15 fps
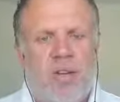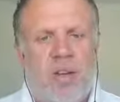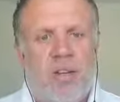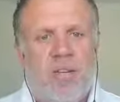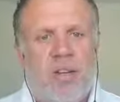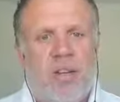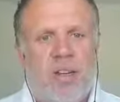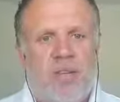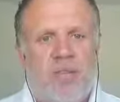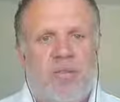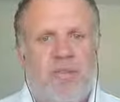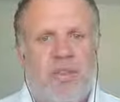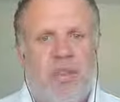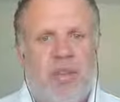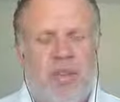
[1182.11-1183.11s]
Creative Foundation
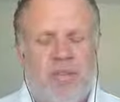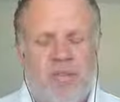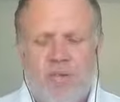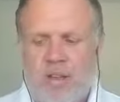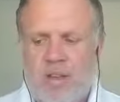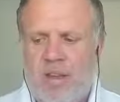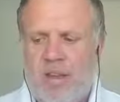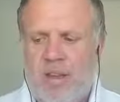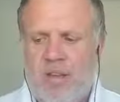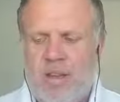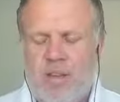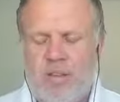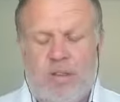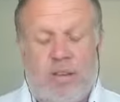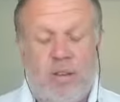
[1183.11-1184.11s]

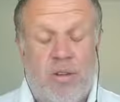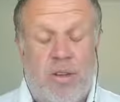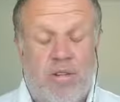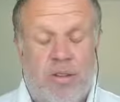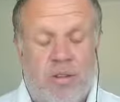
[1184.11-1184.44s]
Creative